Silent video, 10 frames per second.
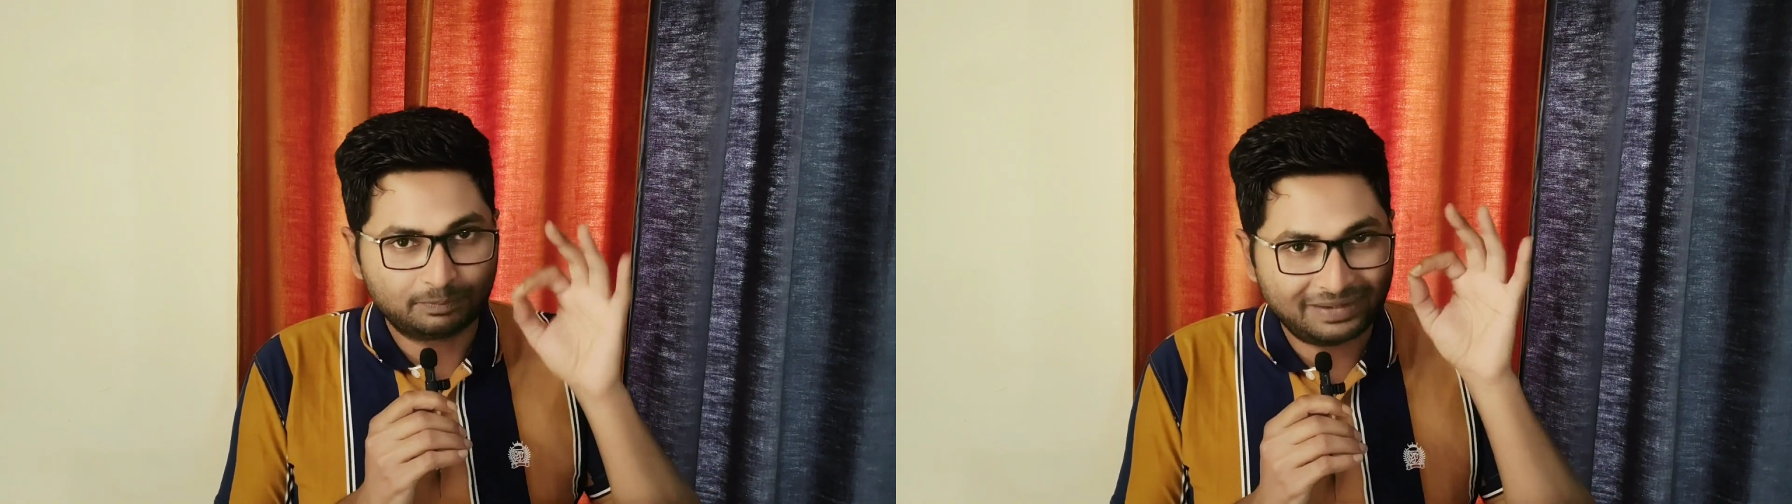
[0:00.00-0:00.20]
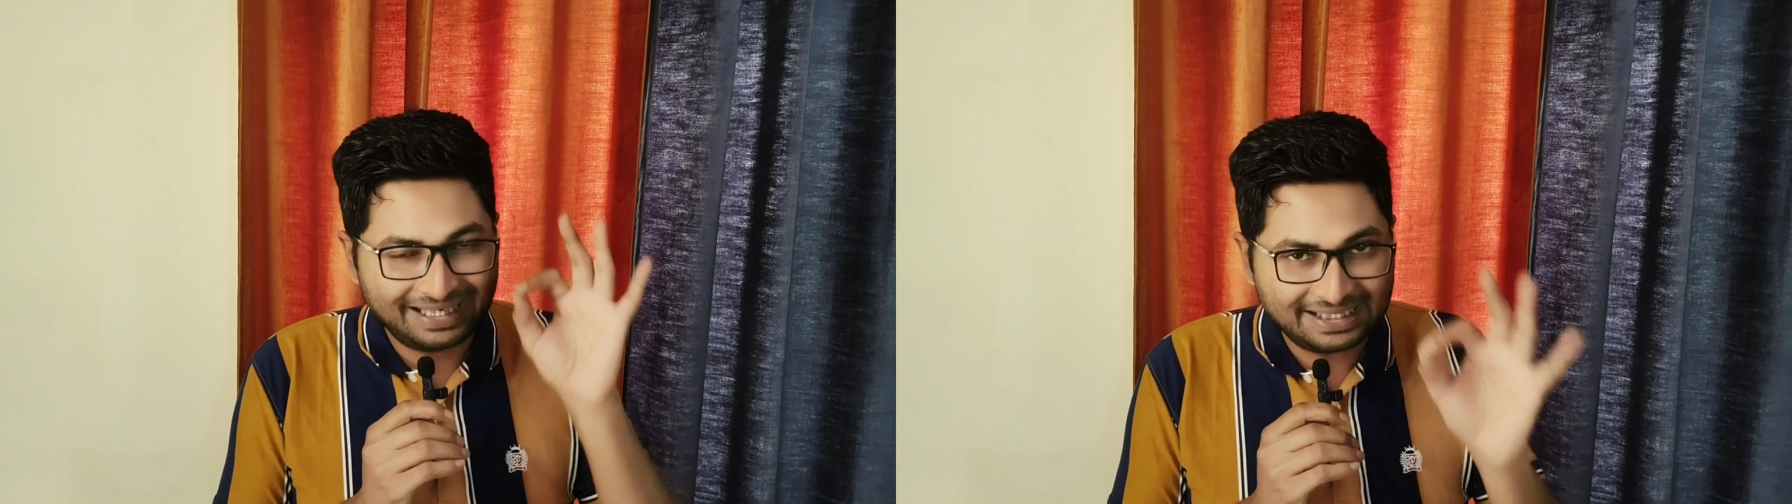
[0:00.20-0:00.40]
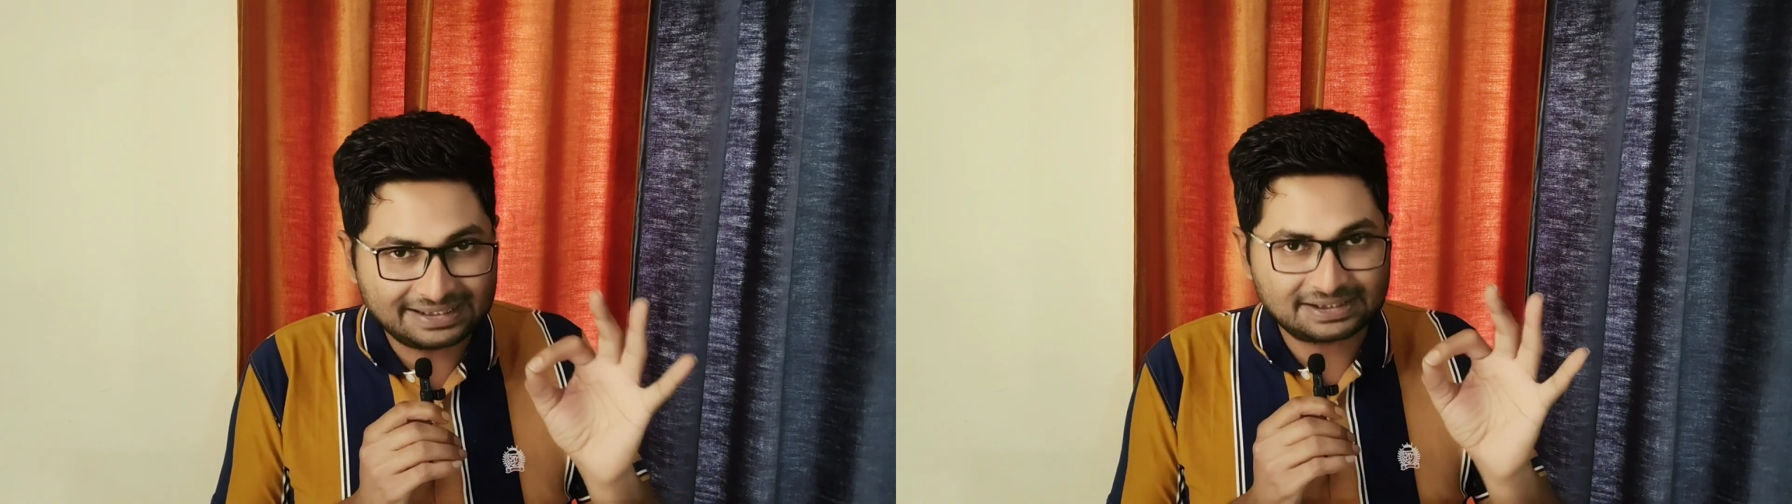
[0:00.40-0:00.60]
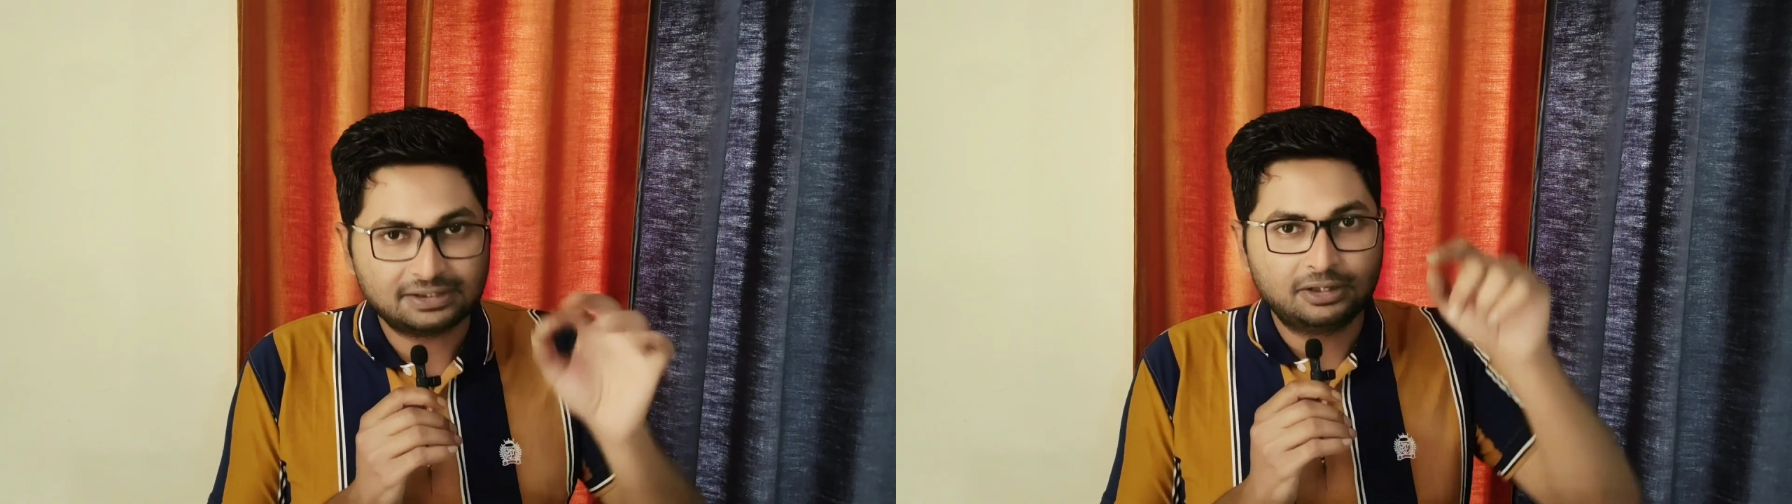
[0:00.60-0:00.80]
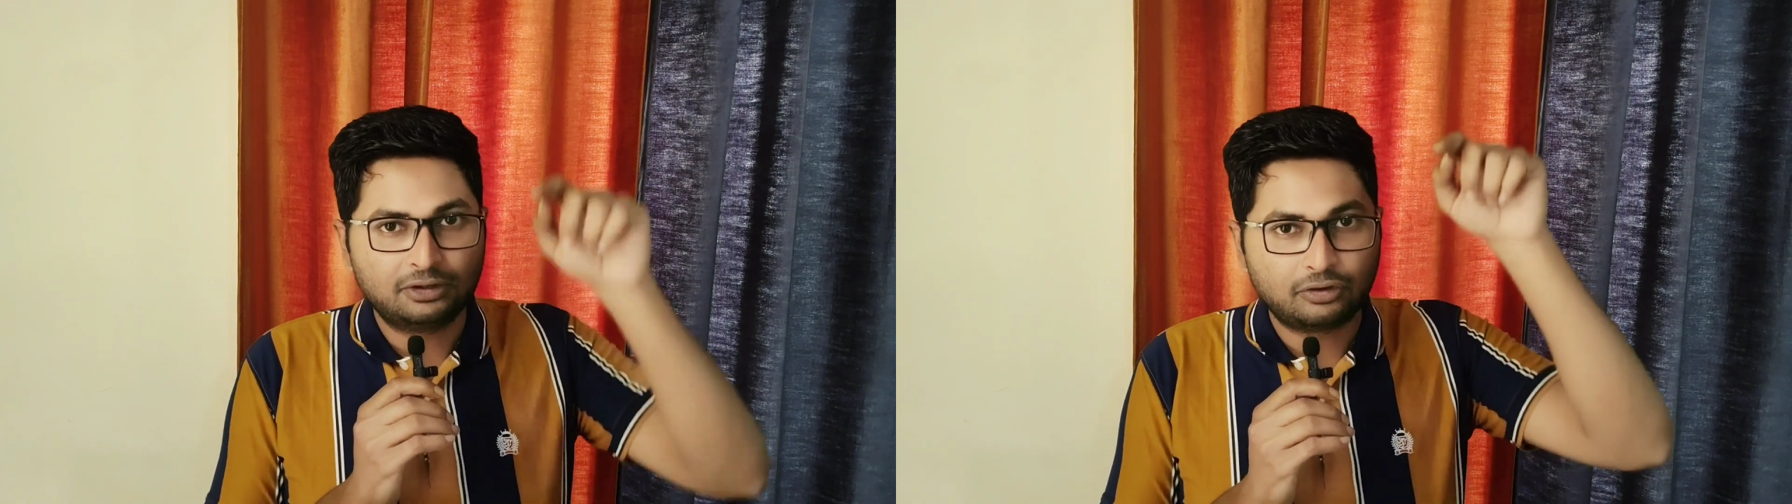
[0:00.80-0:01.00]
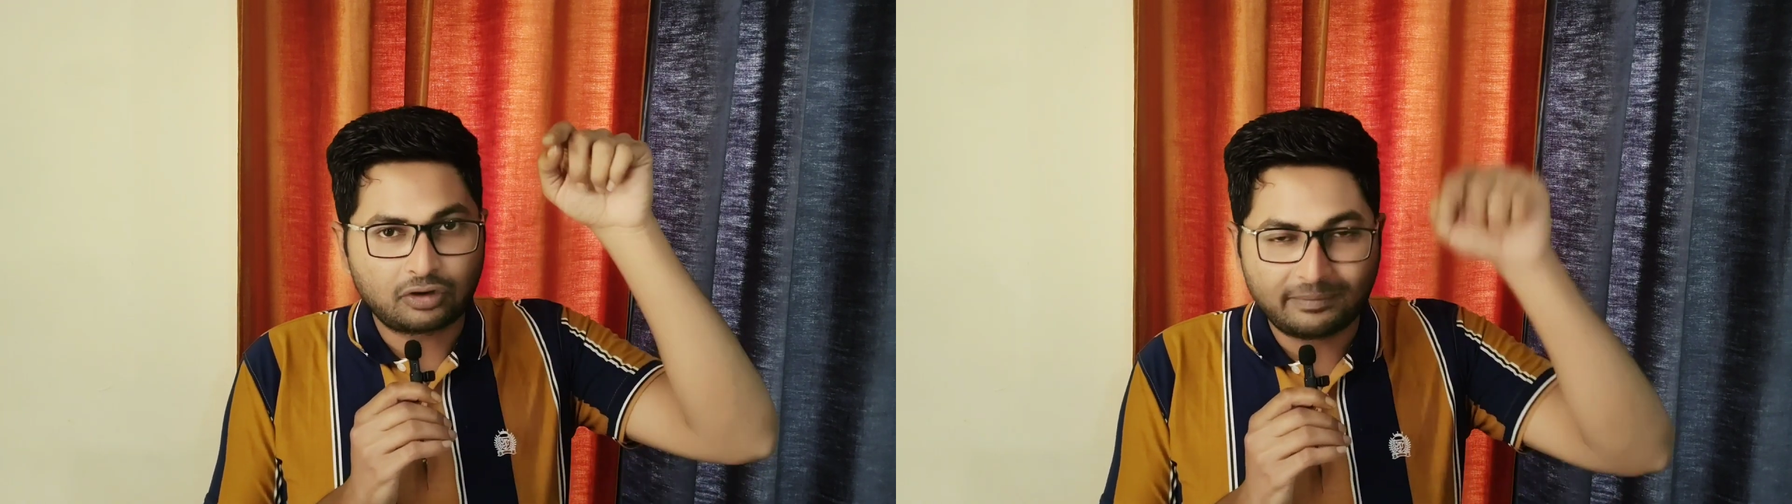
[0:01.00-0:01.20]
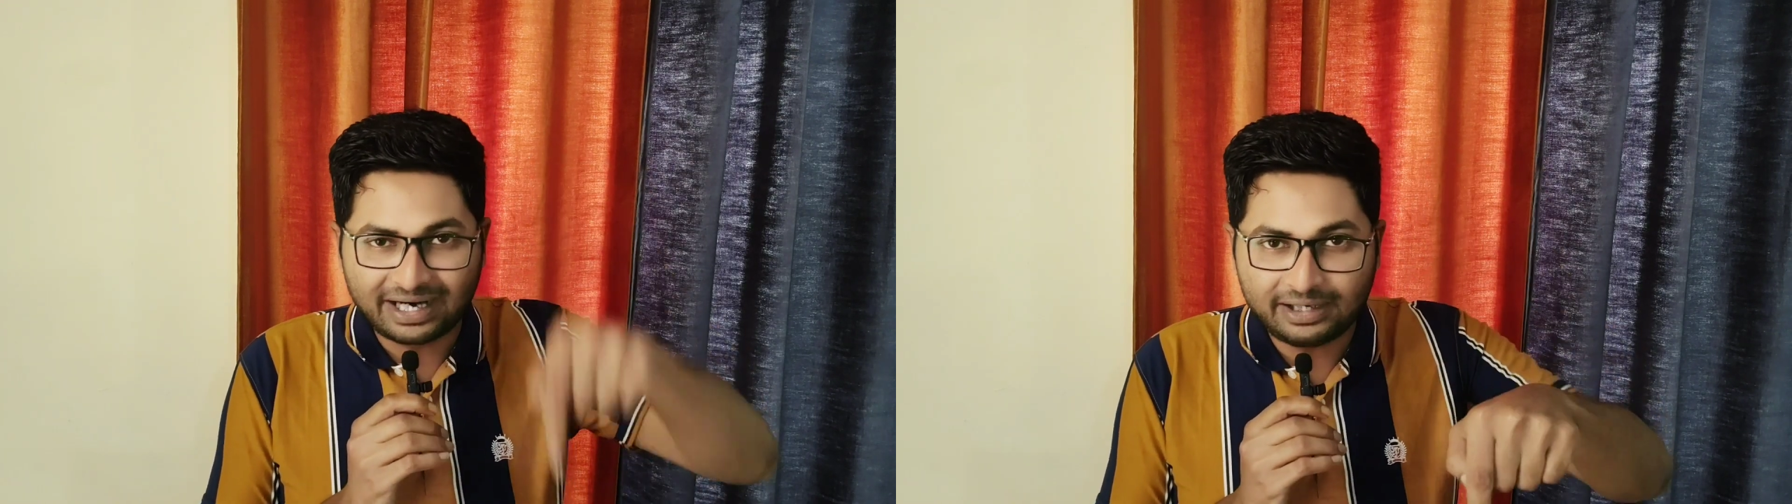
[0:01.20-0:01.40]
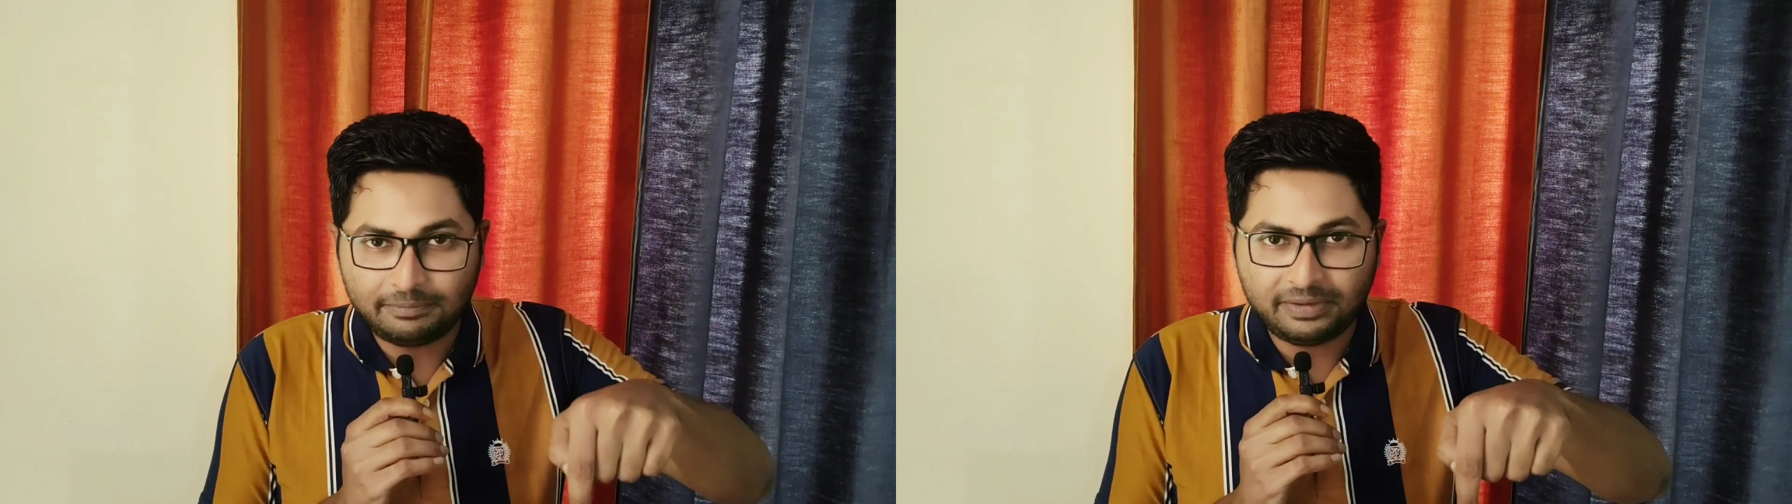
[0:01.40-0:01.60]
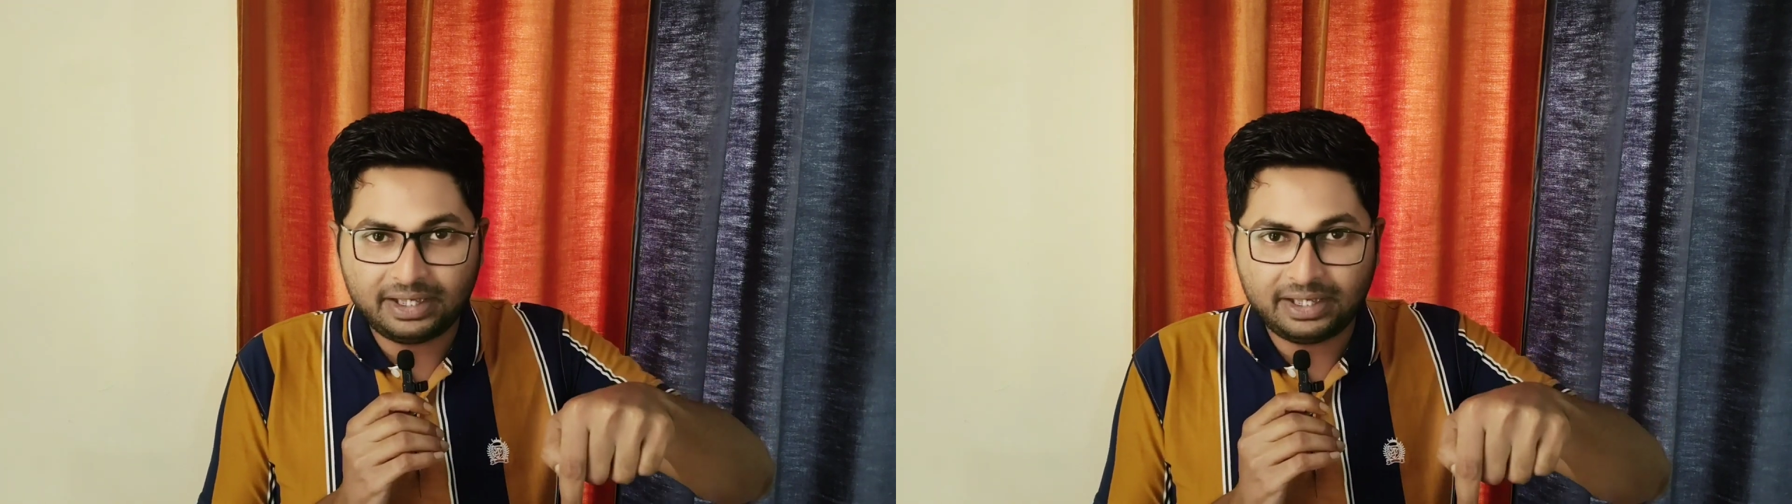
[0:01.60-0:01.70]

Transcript: please comment